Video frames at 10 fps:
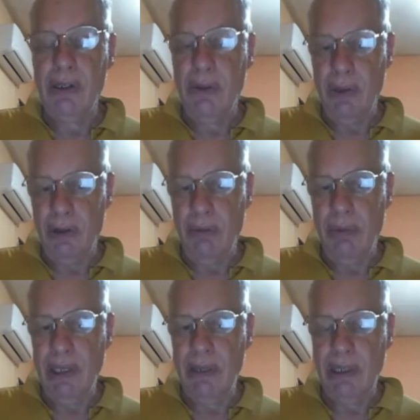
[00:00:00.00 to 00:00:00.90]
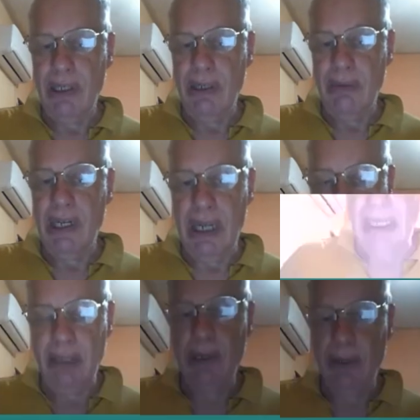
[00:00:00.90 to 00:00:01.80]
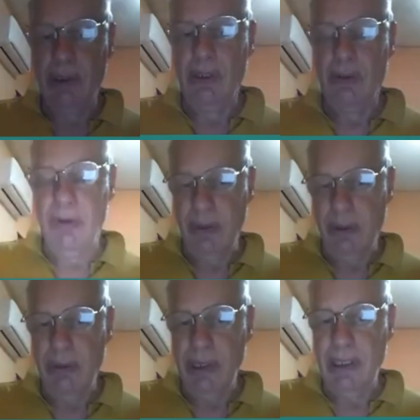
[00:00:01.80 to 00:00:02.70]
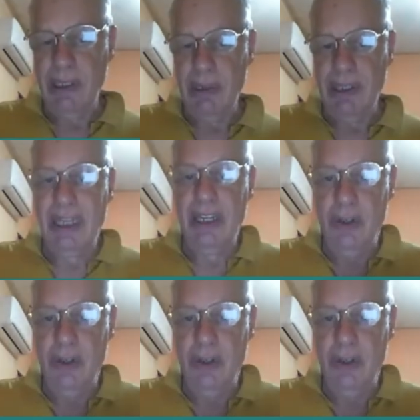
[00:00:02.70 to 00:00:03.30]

the complex. What does it mean, not belonging to the complex? It means they